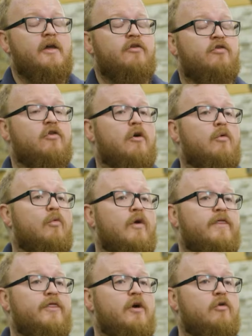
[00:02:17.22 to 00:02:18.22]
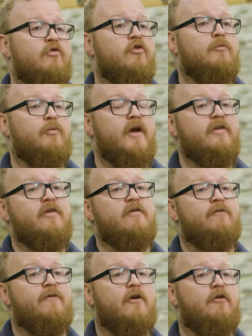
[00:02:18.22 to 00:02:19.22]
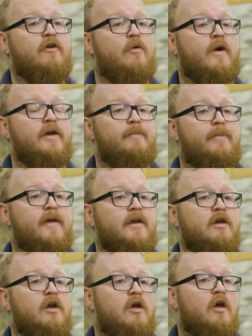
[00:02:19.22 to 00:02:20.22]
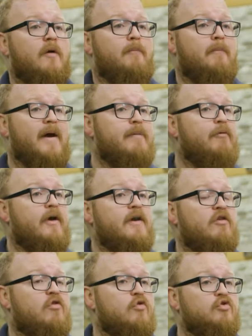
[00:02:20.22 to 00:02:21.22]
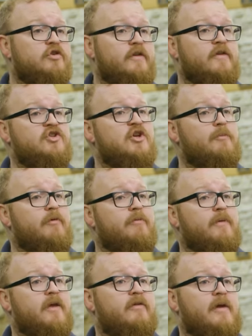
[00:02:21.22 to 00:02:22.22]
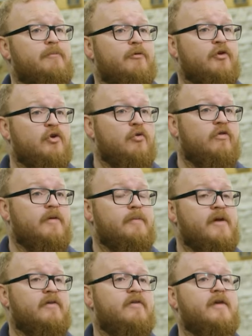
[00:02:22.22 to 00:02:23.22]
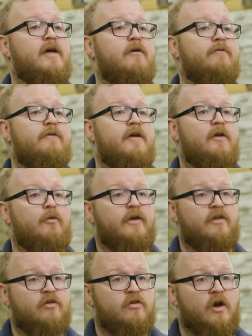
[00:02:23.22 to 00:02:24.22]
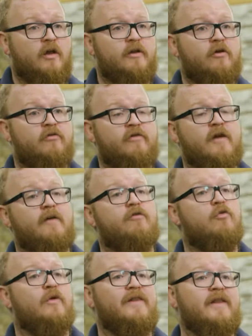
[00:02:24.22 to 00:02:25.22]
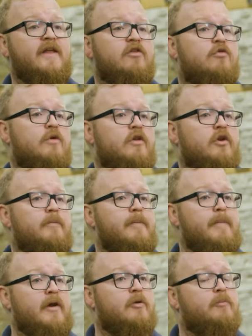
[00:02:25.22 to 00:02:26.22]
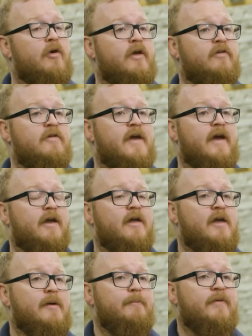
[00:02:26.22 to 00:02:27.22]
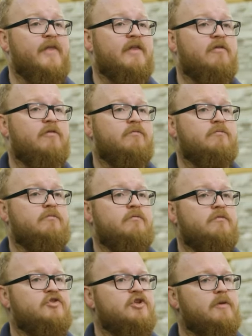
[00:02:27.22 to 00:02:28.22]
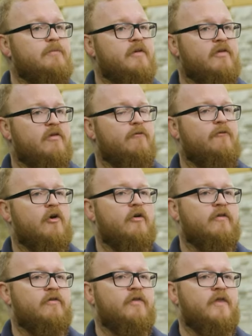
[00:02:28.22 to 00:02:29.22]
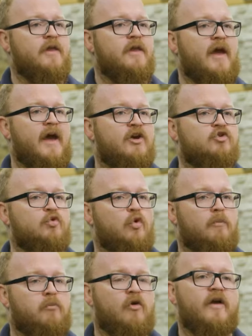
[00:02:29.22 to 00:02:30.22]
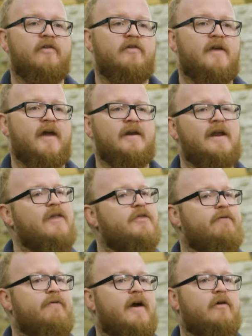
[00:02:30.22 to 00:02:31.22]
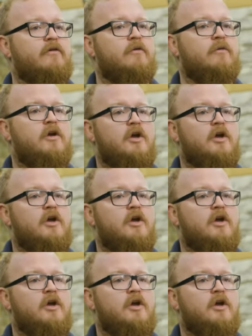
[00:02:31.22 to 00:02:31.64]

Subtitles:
So with those, your prices vary quite a bit. My brand is usually the cheapest because I produce it myself, we install it ourselves, so it lends to a little bit better price tag. But that's cheapness as far as the actual price tag, not the value.